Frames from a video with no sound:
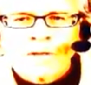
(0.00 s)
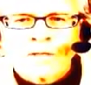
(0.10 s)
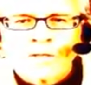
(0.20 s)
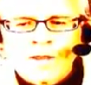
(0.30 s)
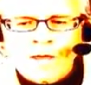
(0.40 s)

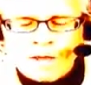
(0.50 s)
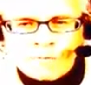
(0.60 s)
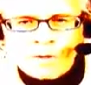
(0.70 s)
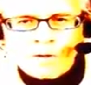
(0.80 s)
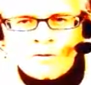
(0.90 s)
Let's try
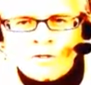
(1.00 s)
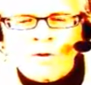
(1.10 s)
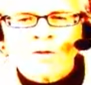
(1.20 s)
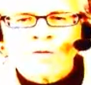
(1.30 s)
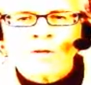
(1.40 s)
that, and we'll
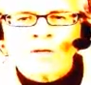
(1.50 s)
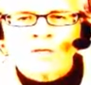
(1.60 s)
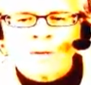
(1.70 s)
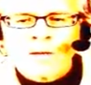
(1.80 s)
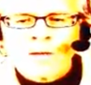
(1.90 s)
just run through
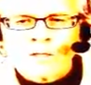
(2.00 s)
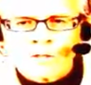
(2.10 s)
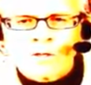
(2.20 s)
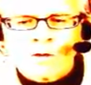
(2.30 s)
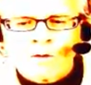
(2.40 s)
the
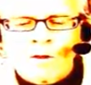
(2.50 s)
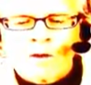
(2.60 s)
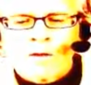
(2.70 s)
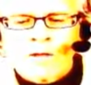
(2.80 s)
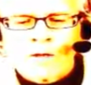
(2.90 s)
expansion. Just go
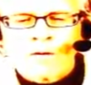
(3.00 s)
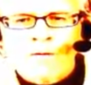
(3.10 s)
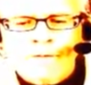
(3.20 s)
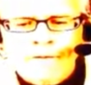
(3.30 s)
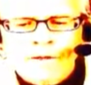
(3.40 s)
along here.